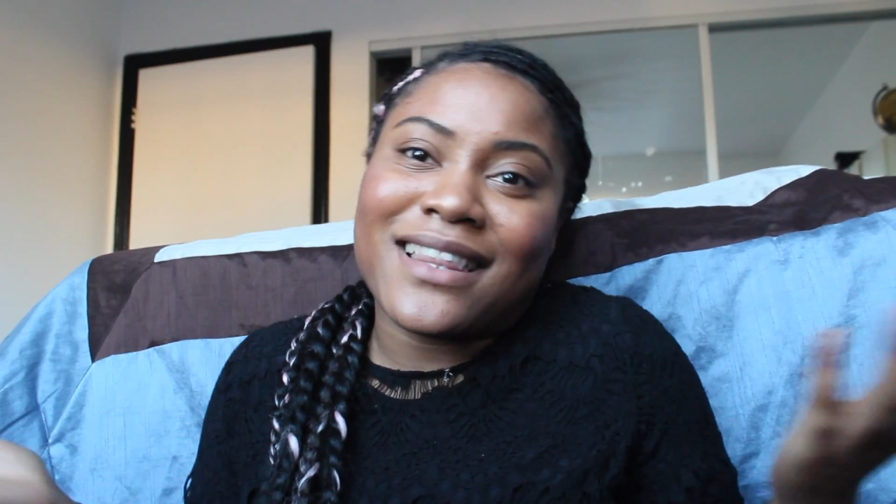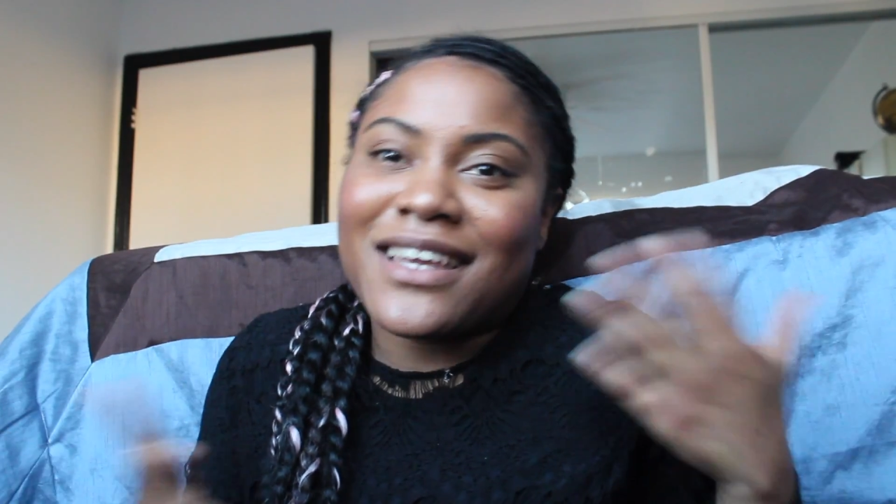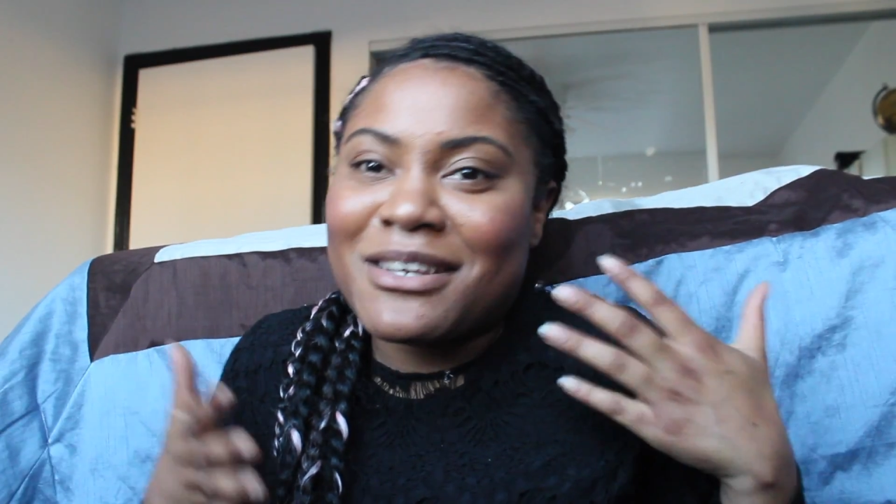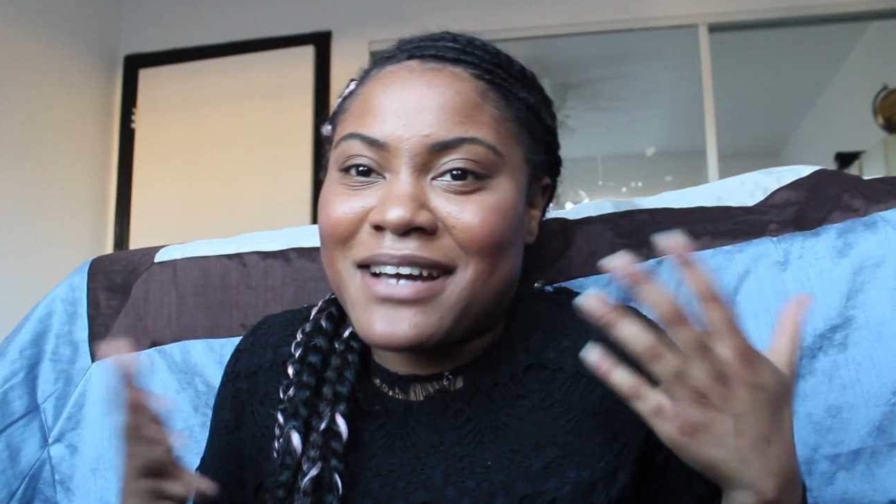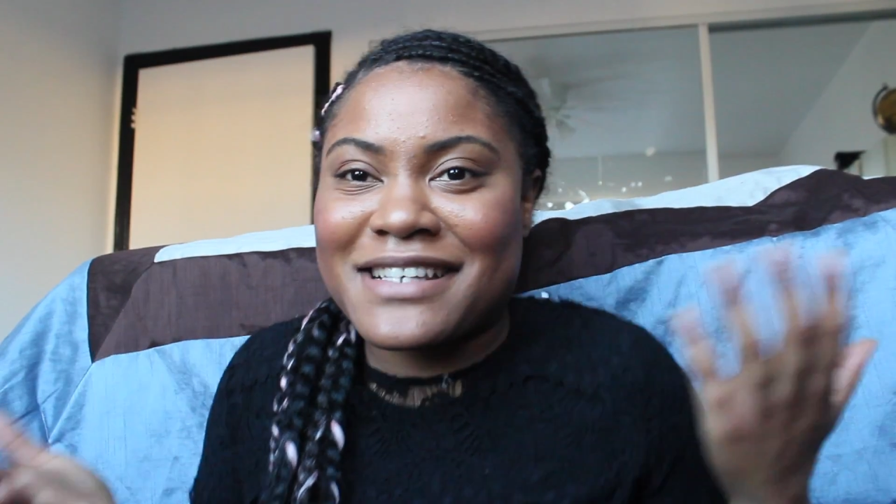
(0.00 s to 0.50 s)

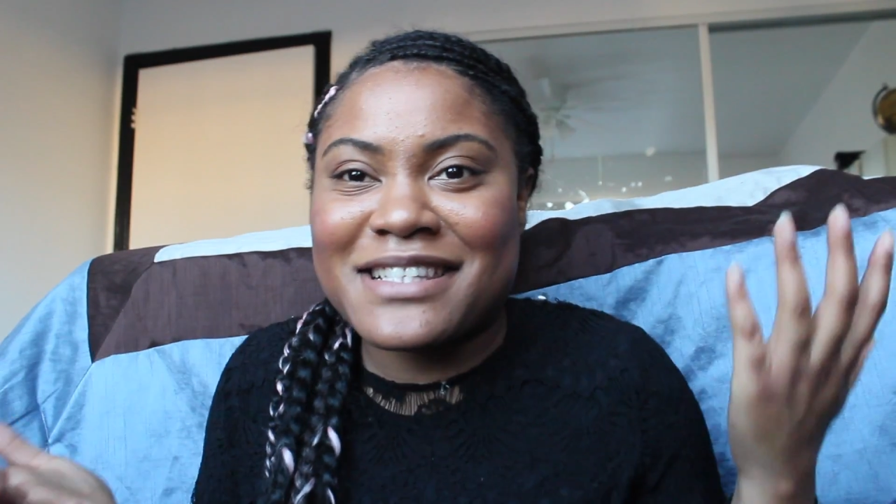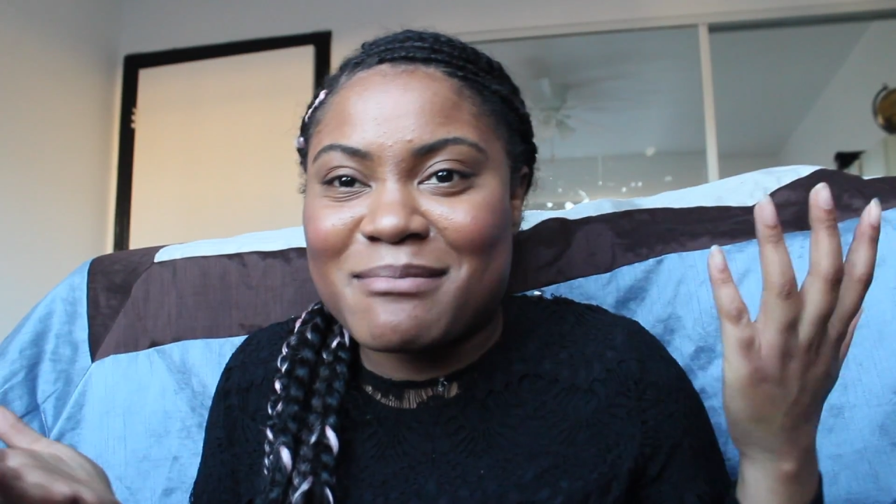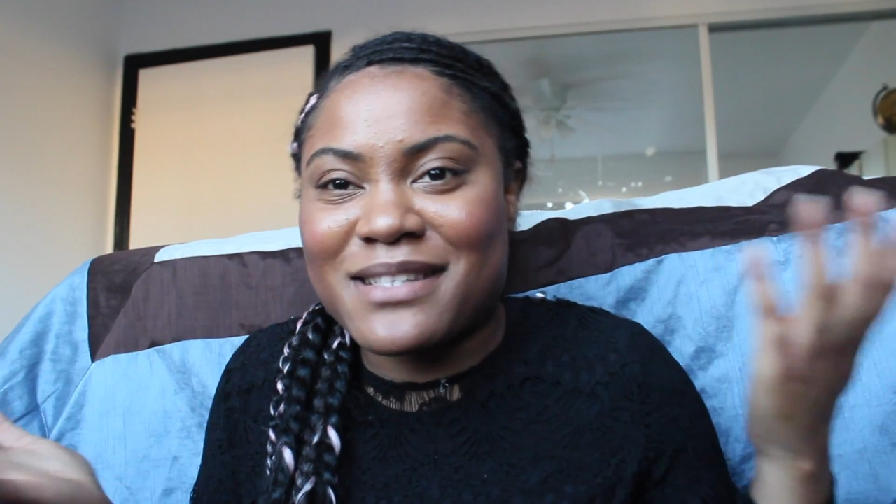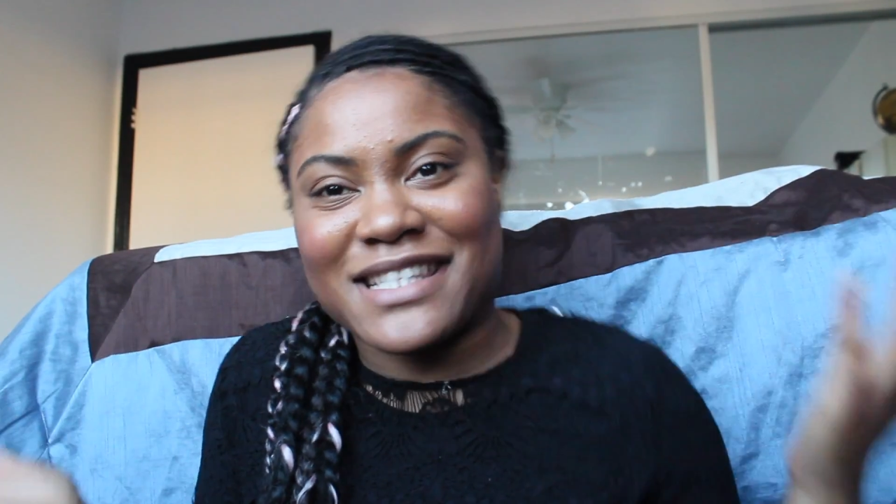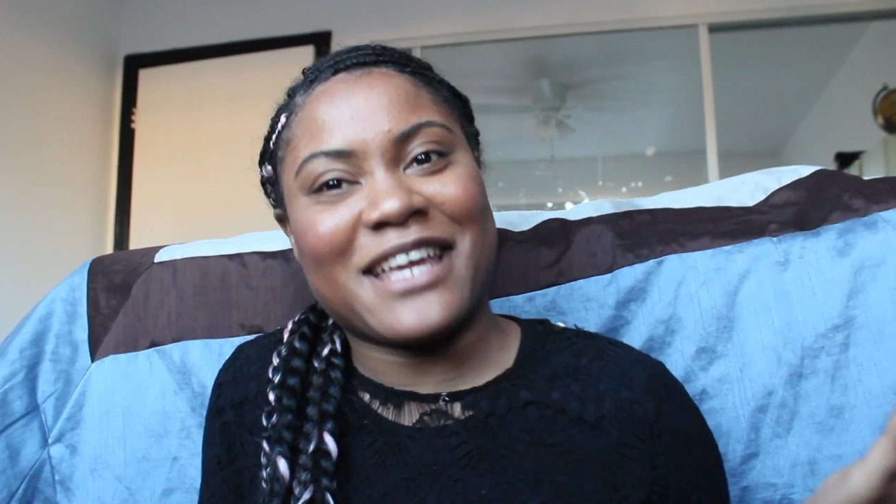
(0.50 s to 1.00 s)
Like, you guys
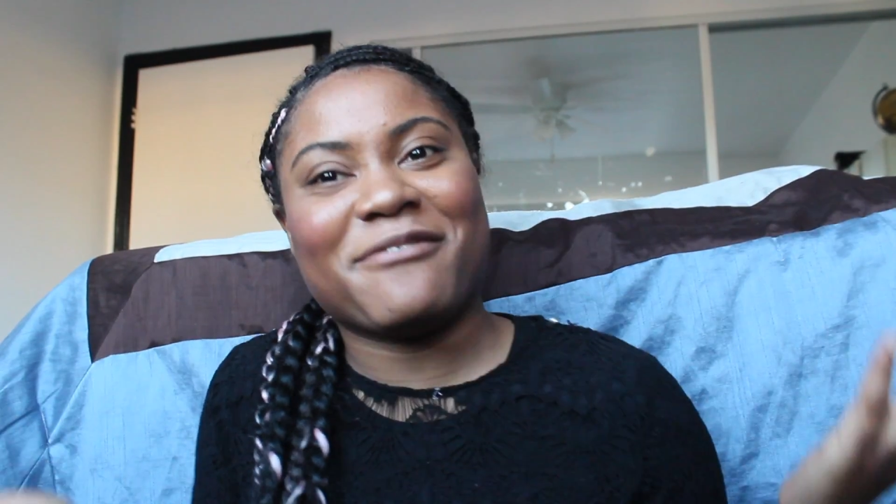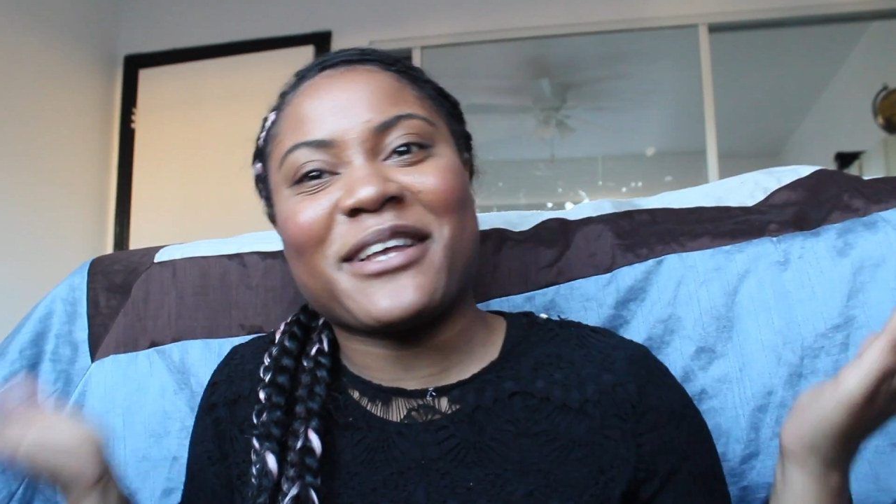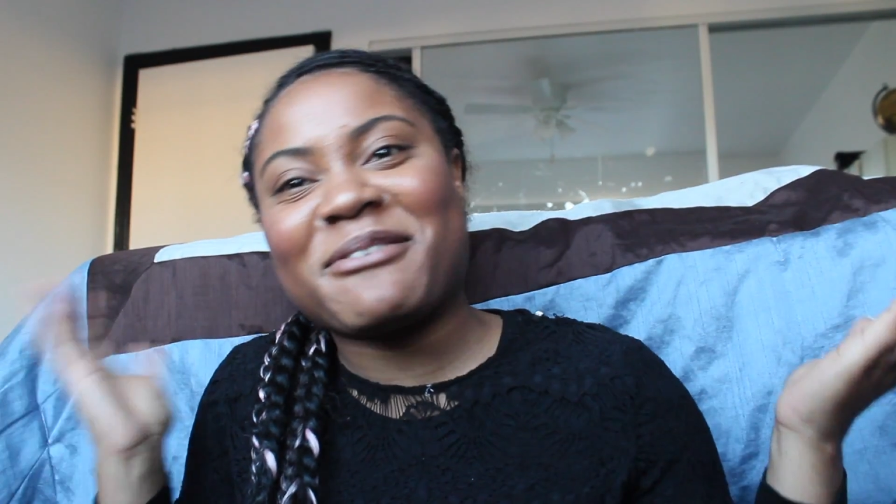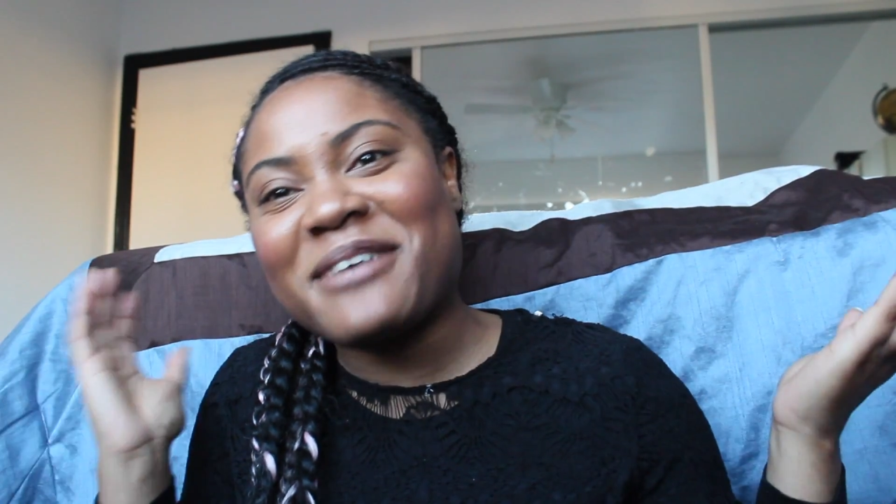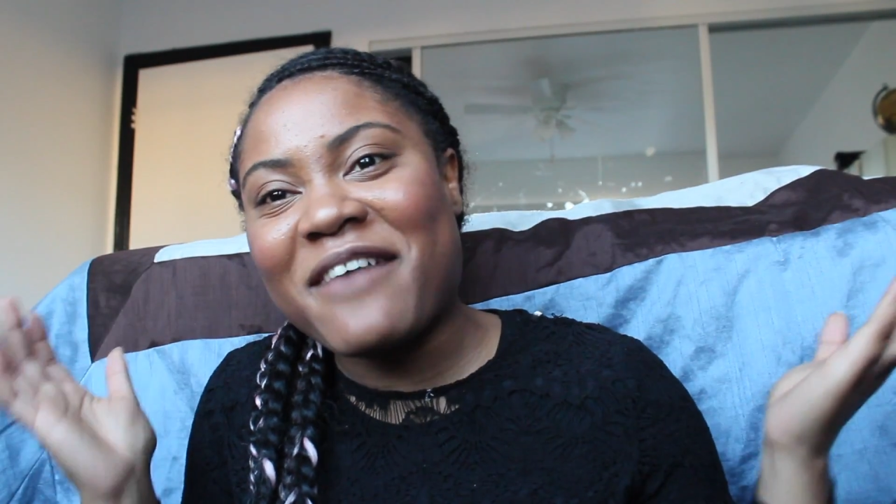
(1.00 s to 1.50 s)
seem safe,
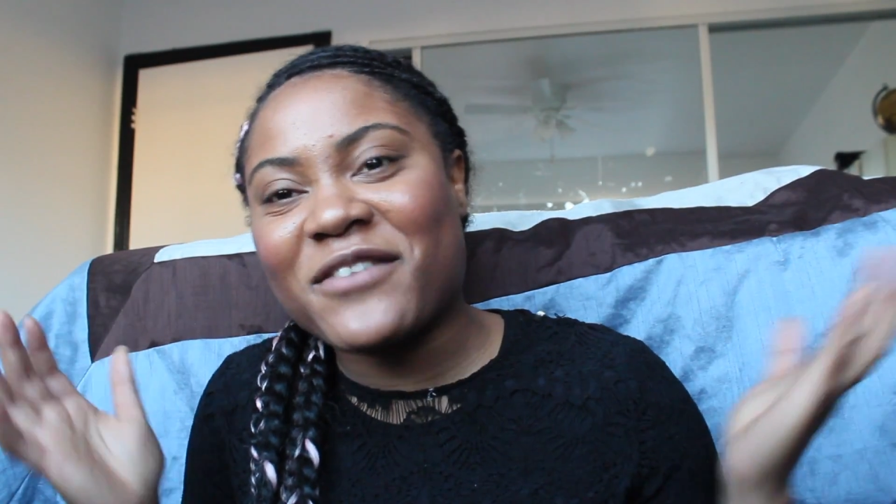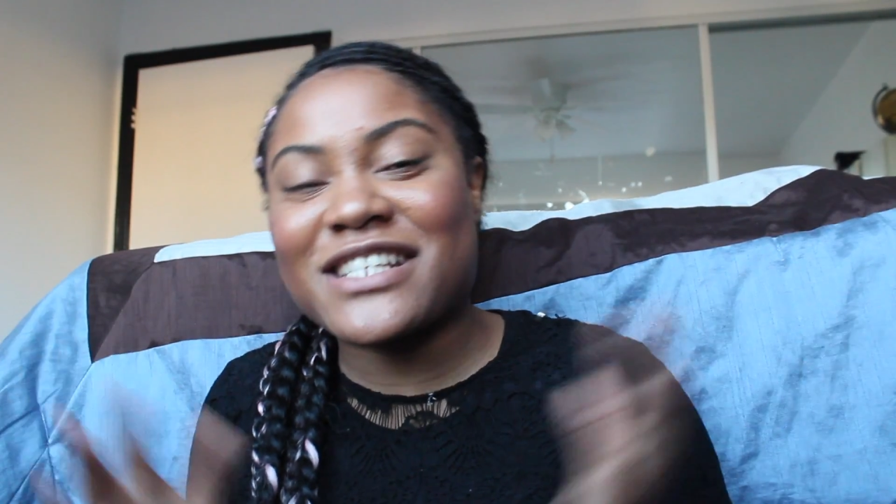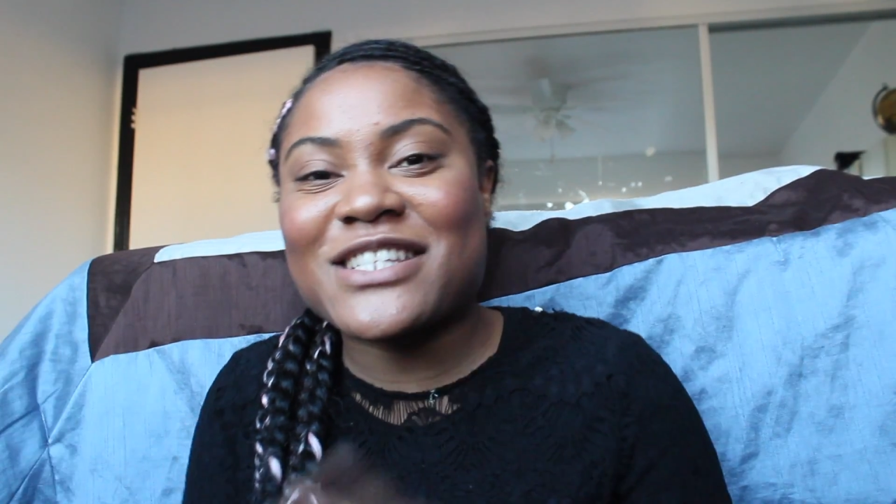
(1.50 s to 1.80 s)
like whatever.